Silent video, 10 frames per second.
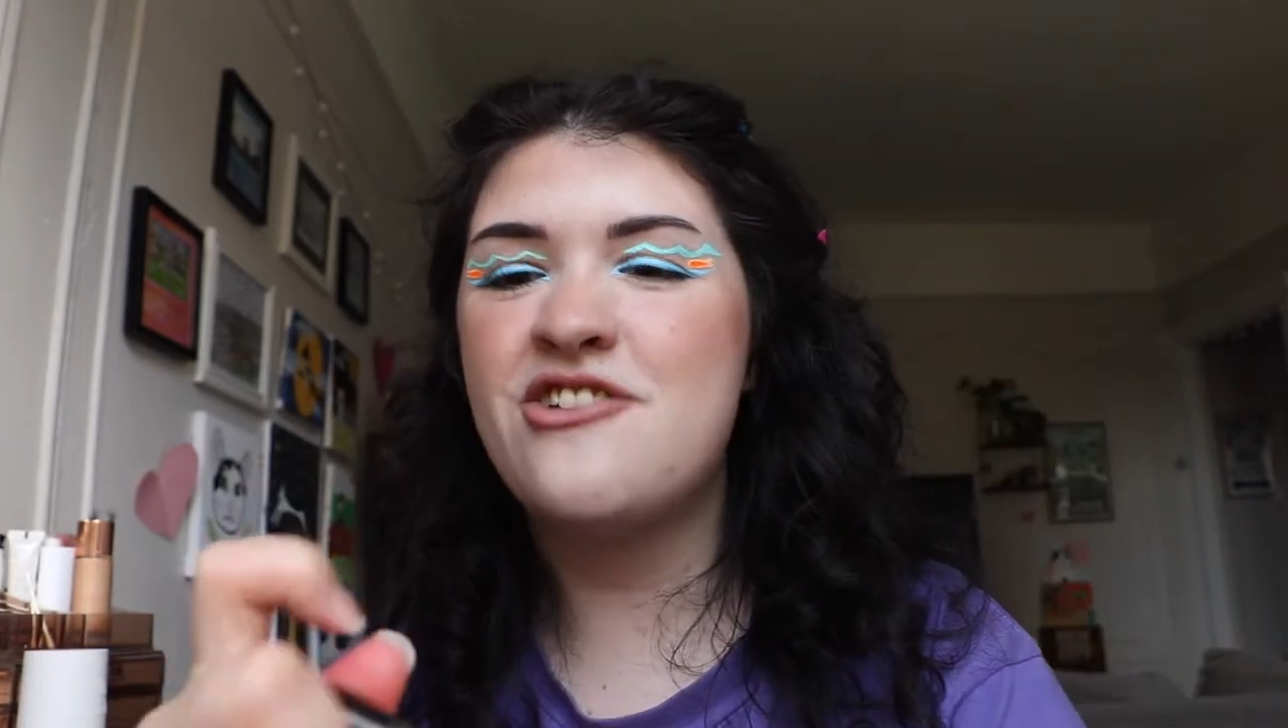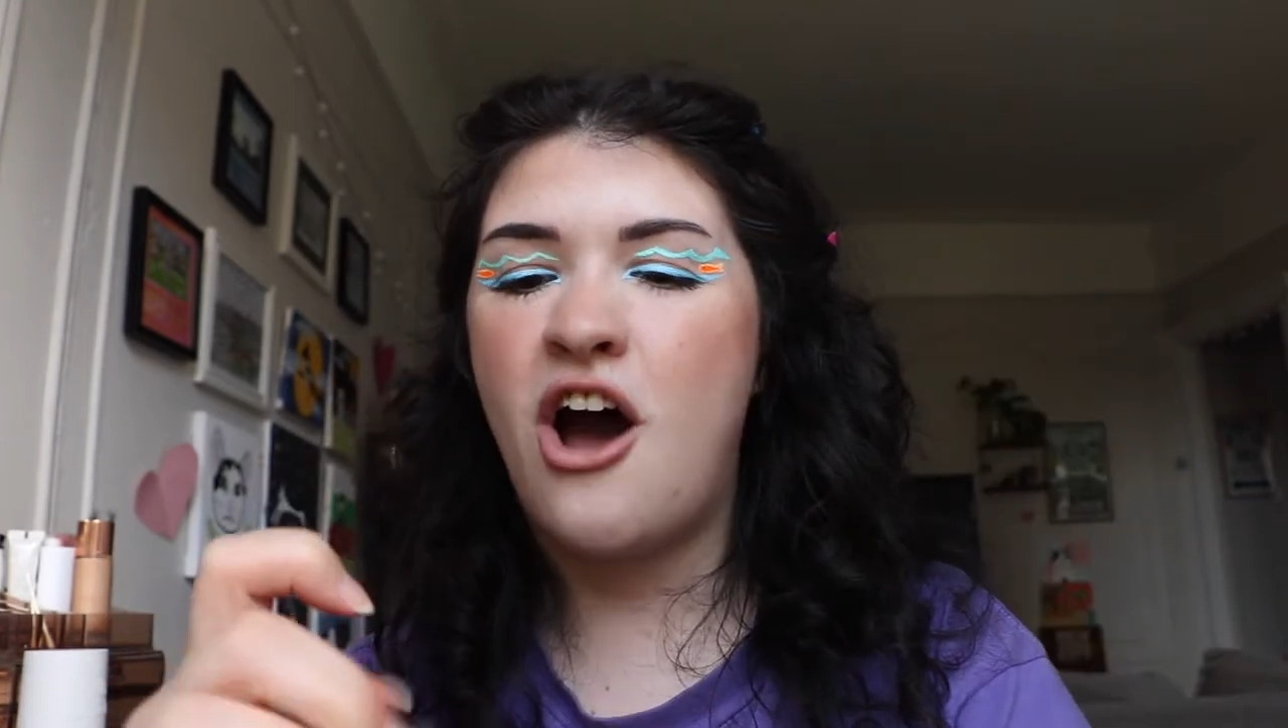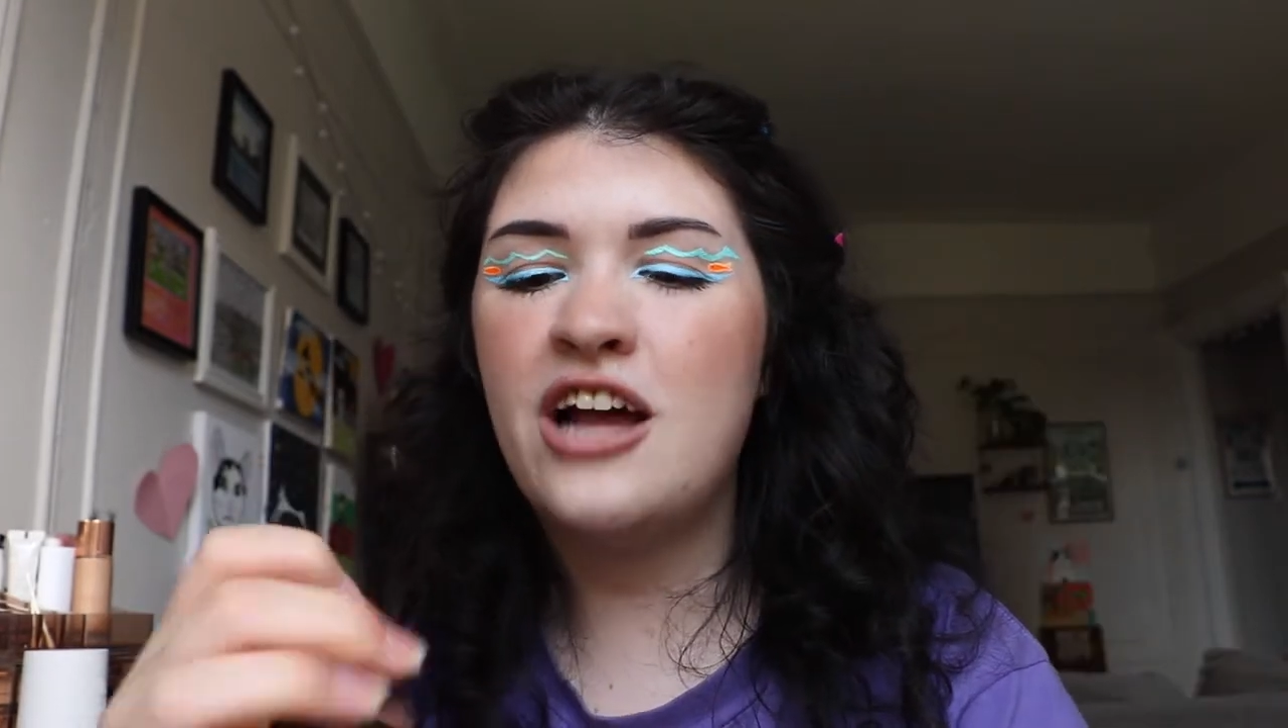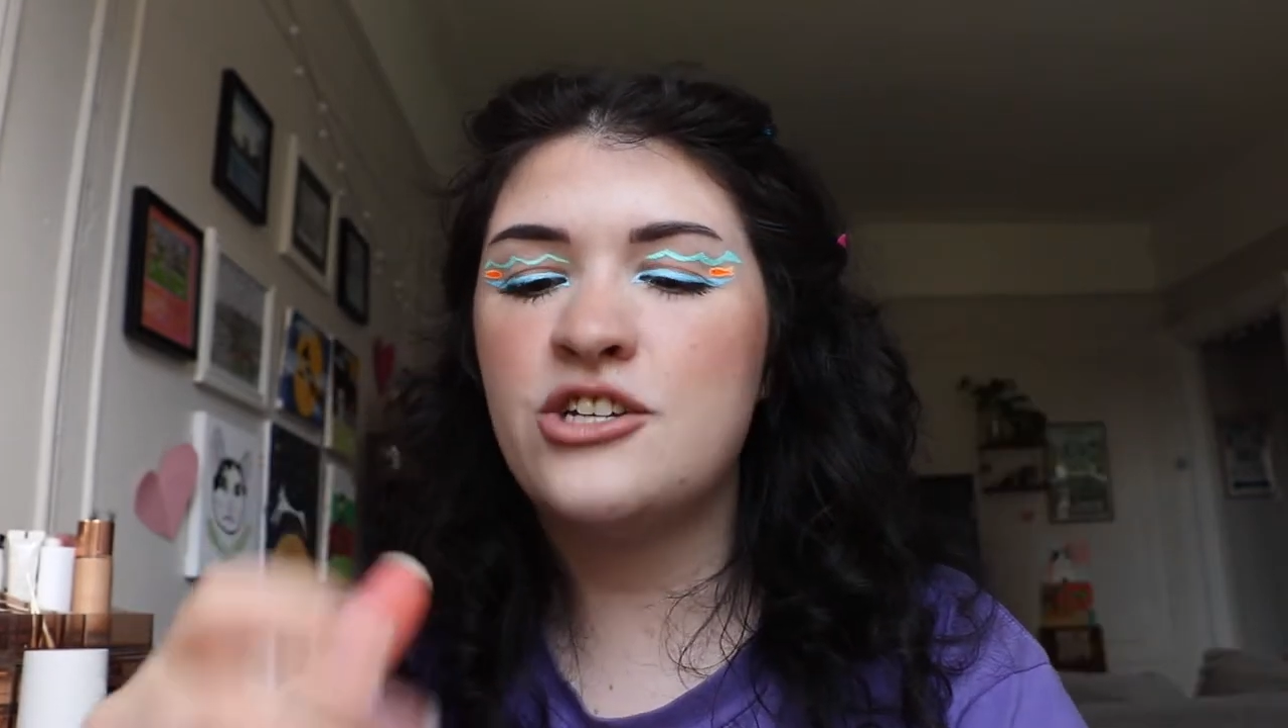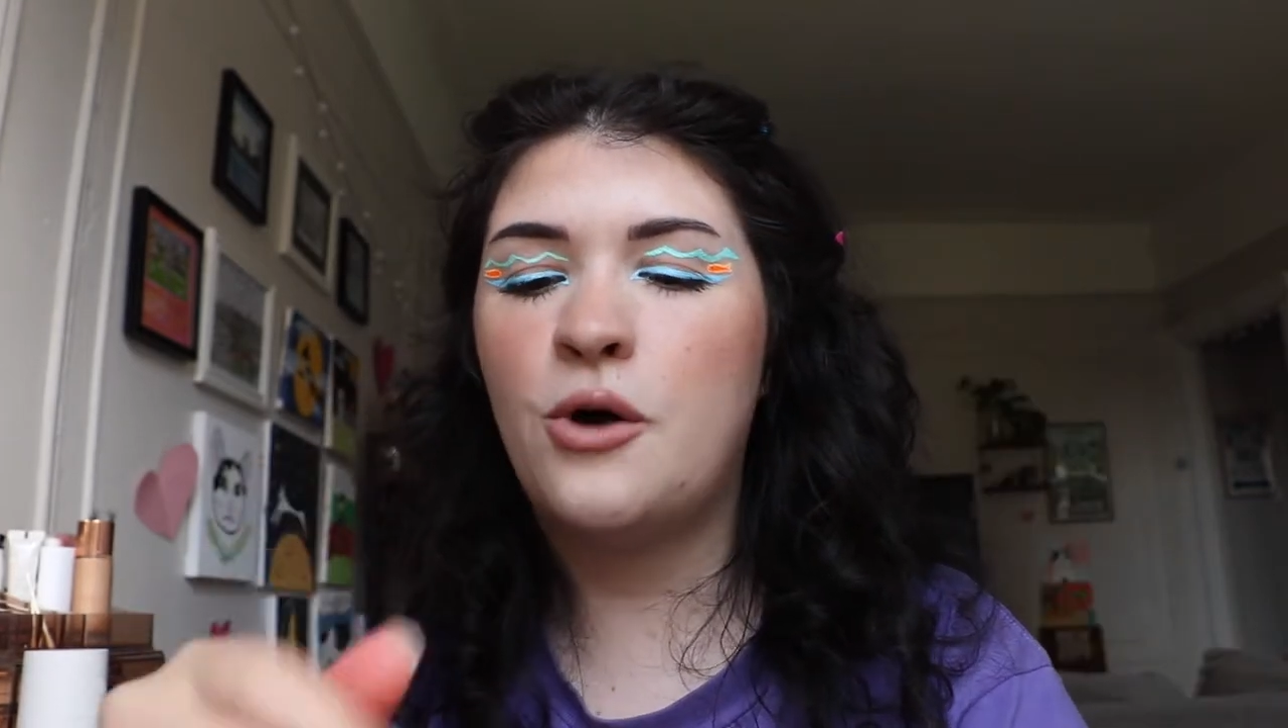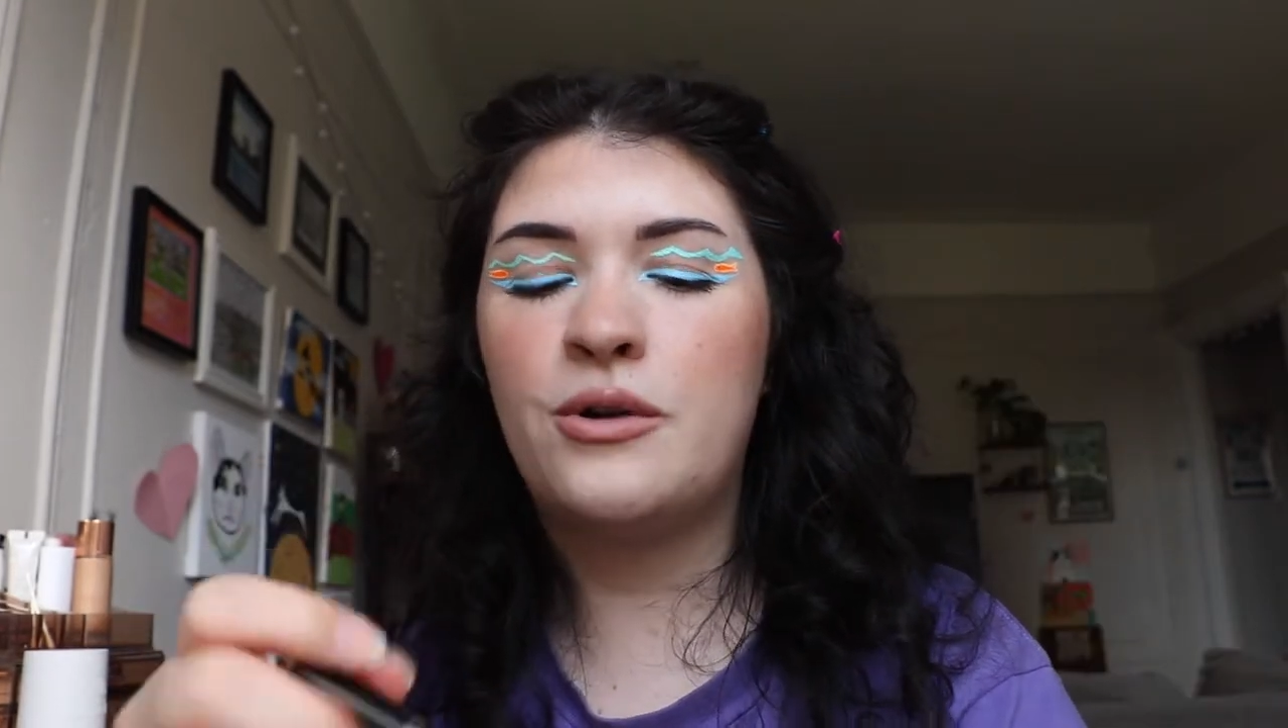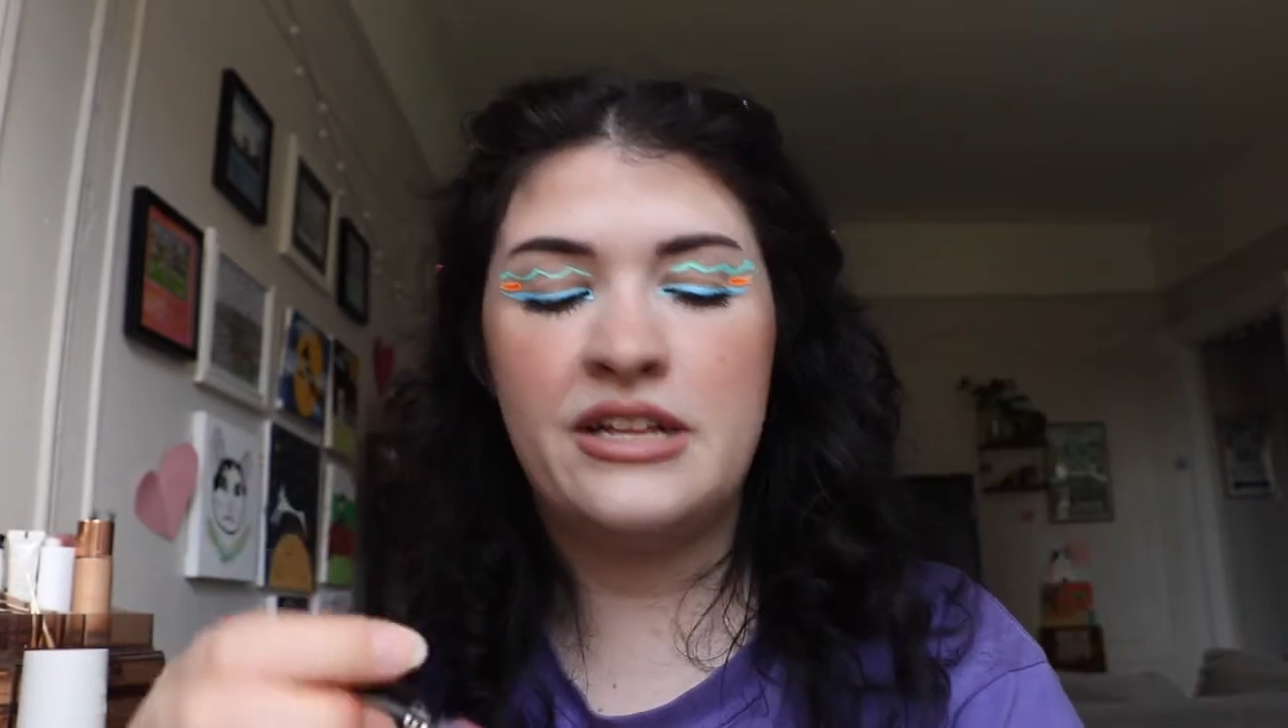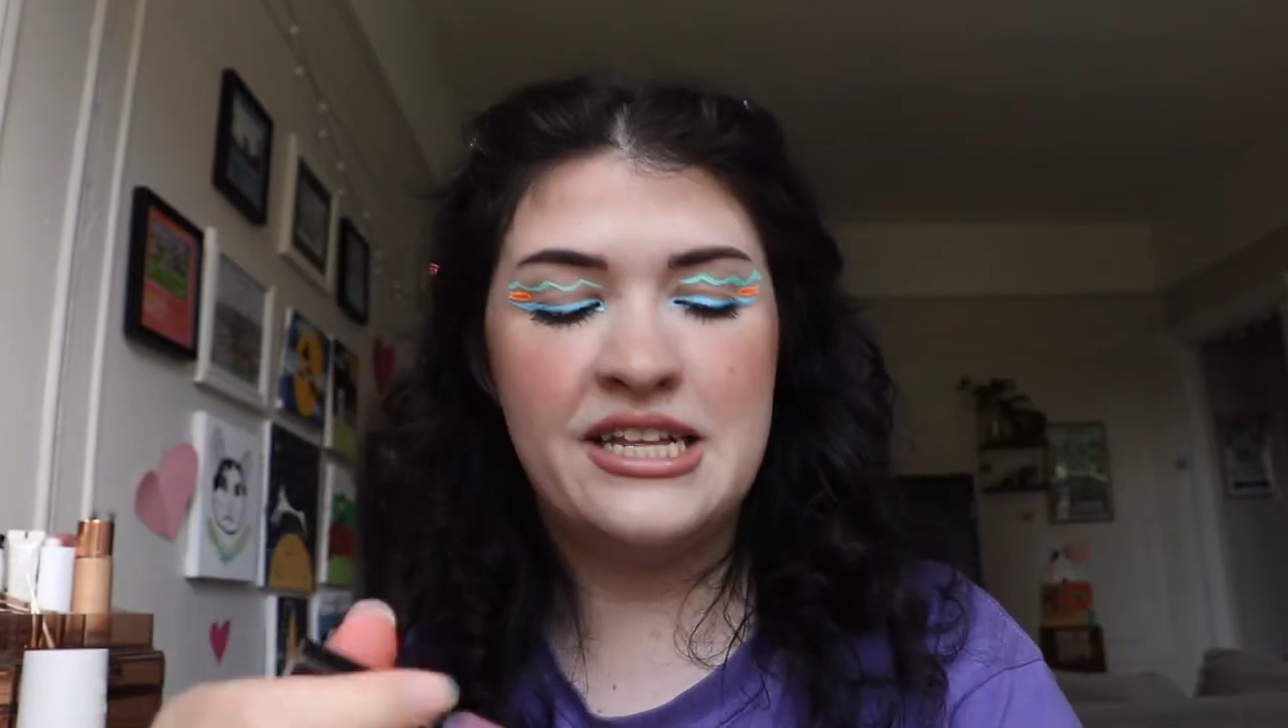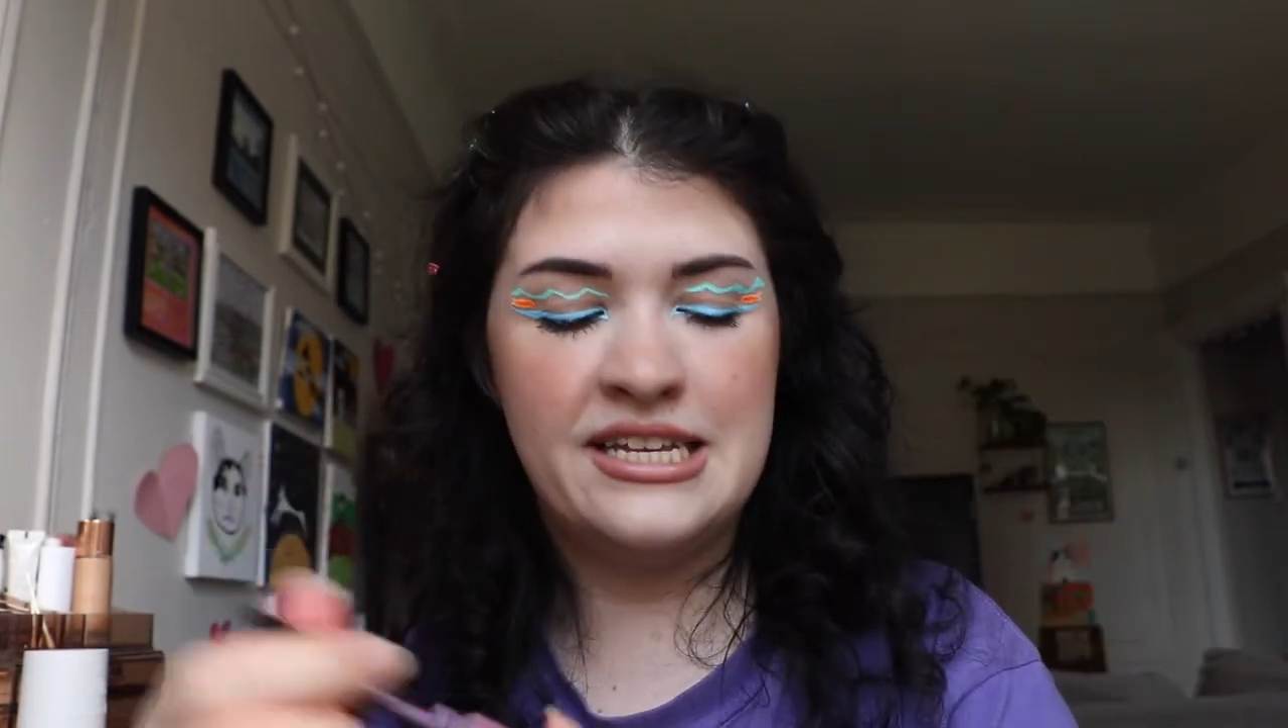not totally